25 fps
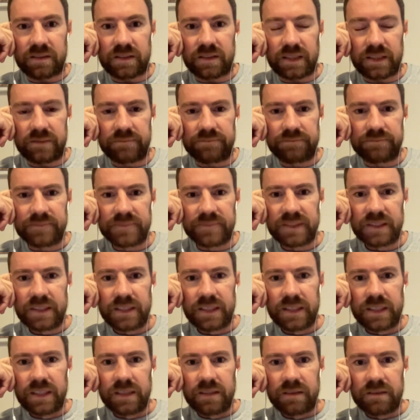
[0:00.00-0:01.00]
So
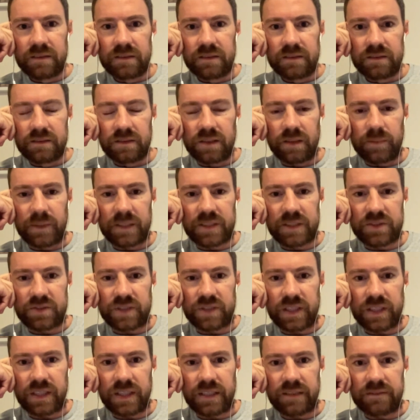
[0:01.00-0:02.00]
not much
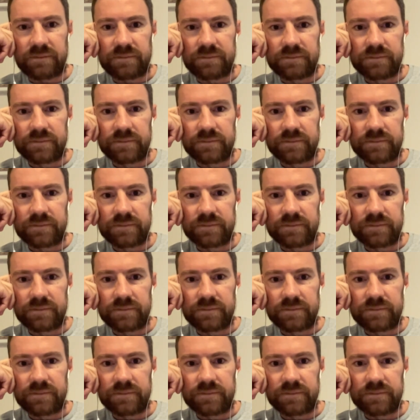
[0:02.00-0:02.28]
drinking.